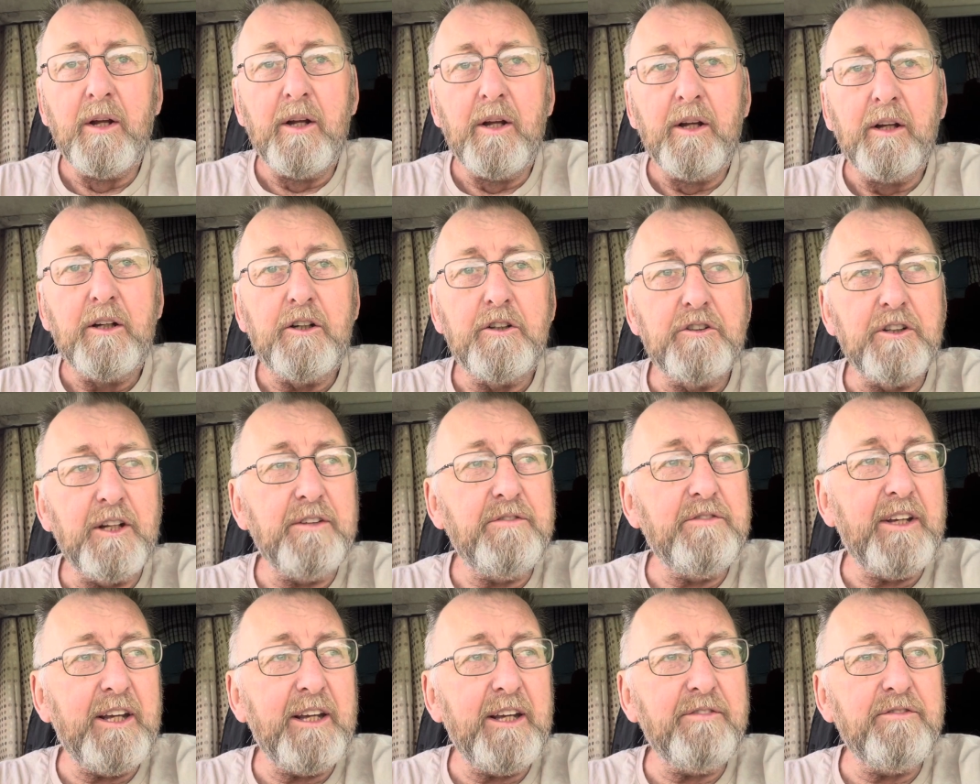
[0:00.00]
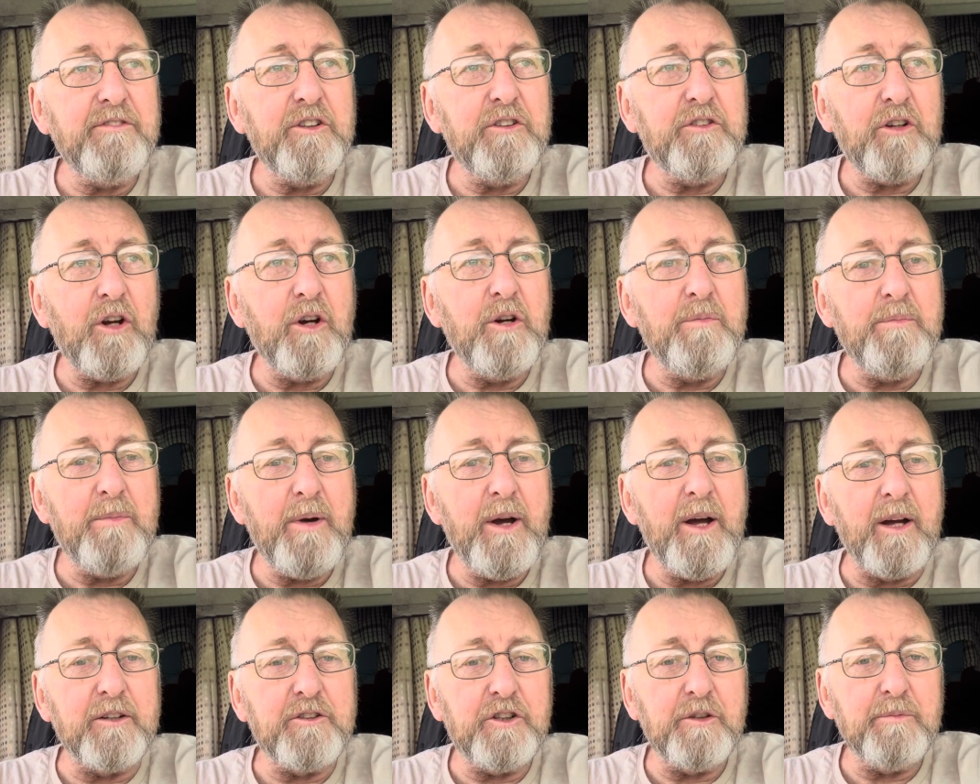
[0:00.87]
because they've given so
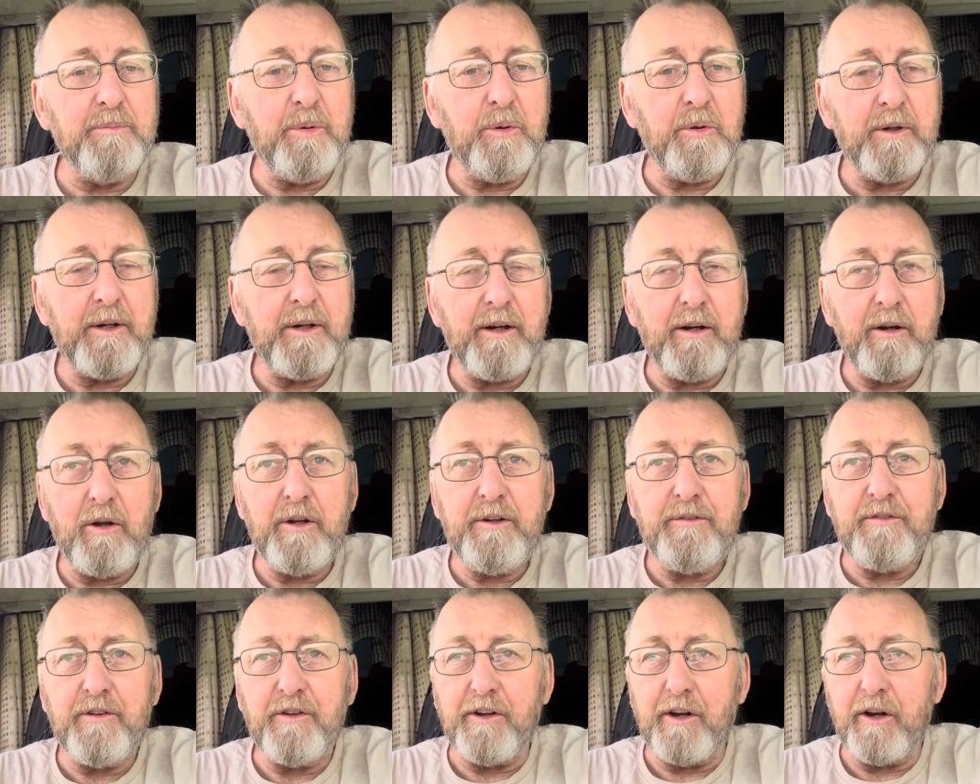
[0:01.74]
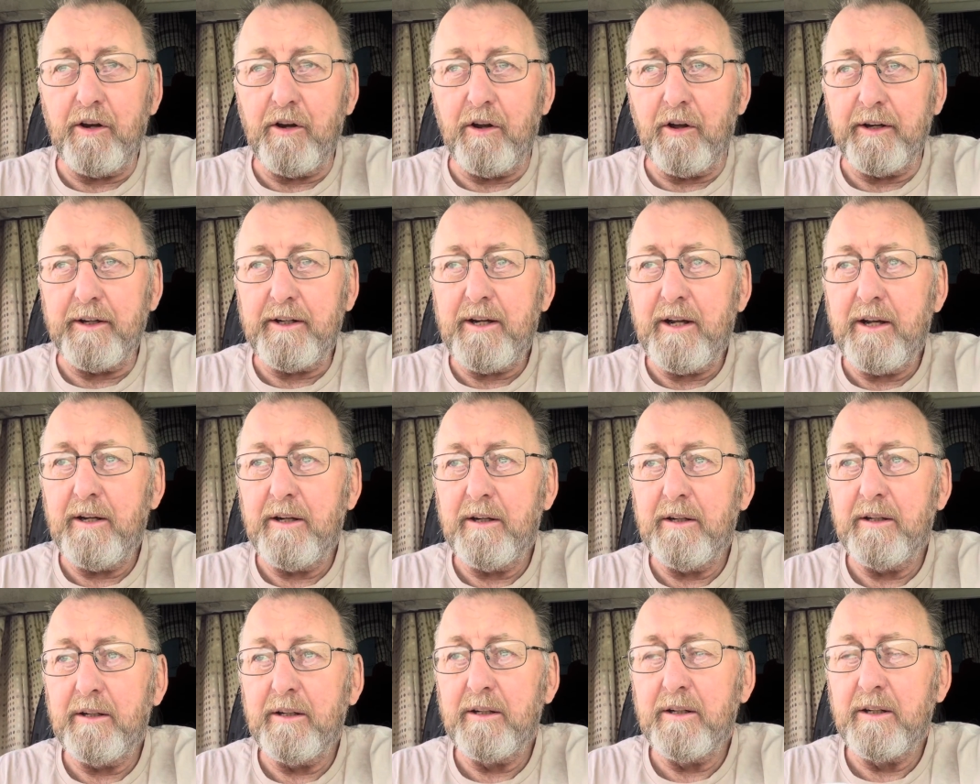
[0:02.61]
much and put their life on the line
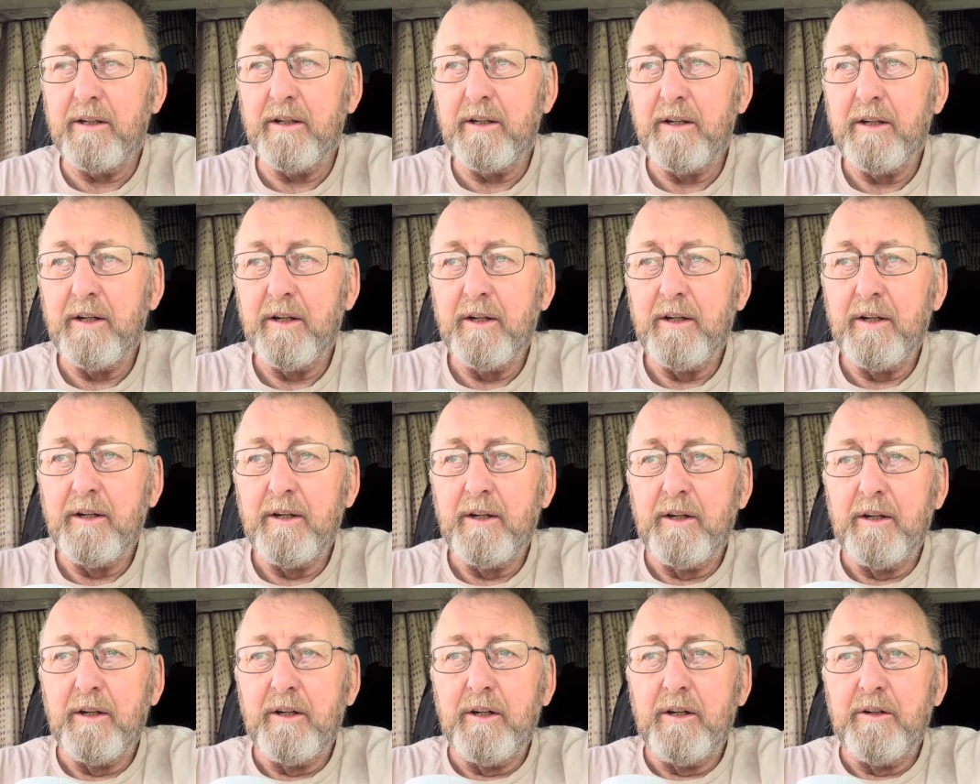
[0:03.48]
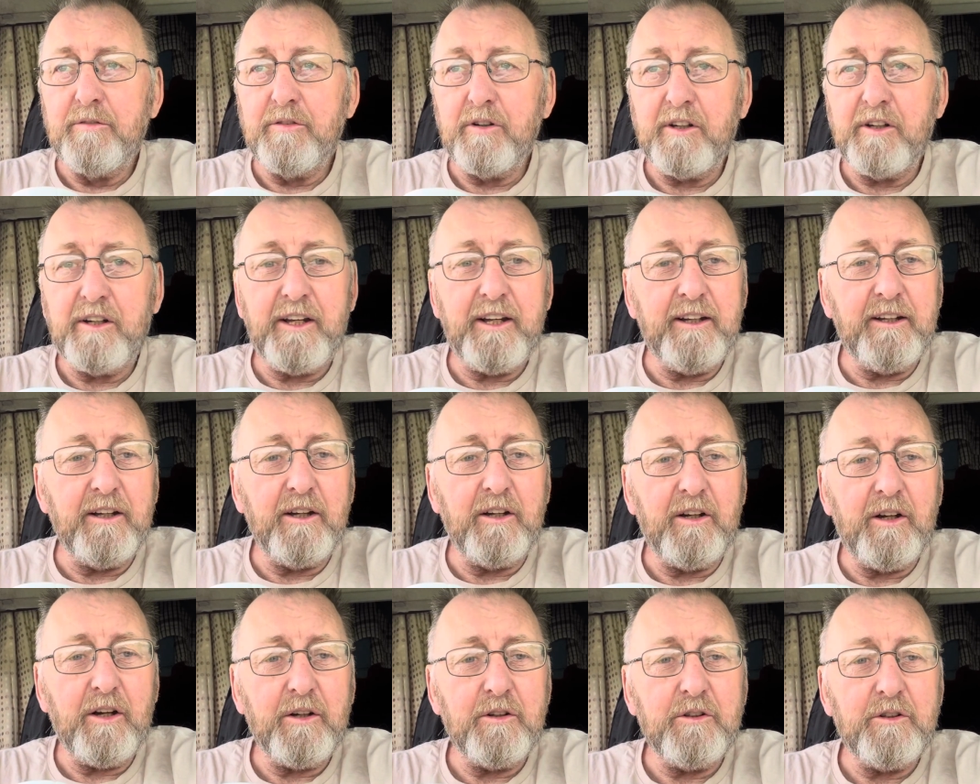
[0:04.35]
for king
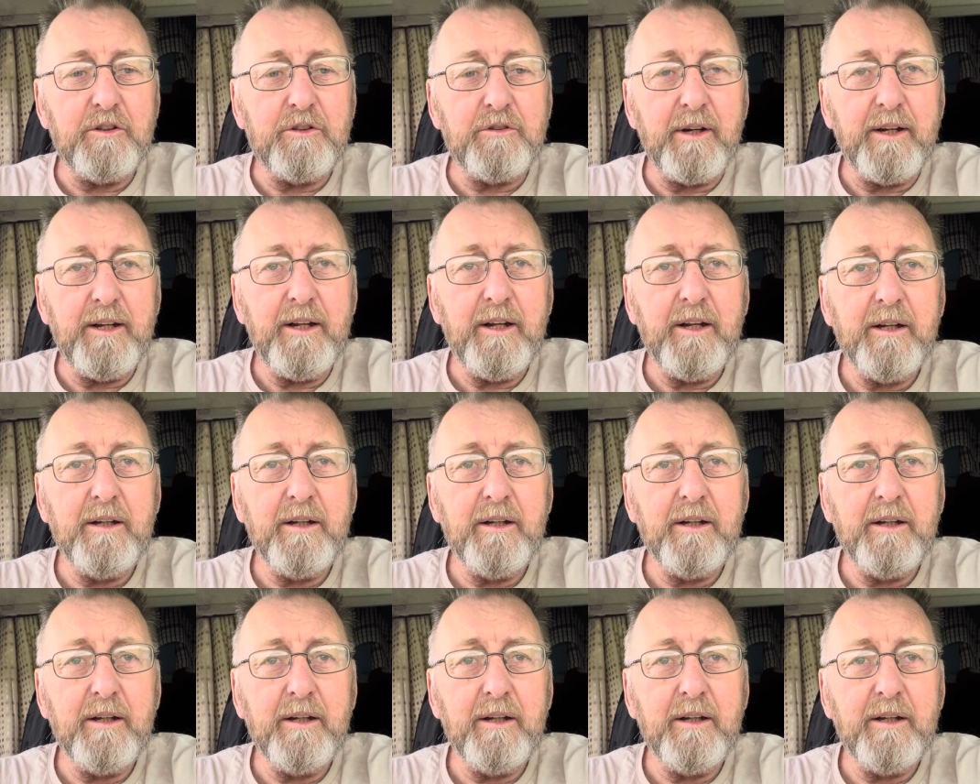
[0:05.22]
and country.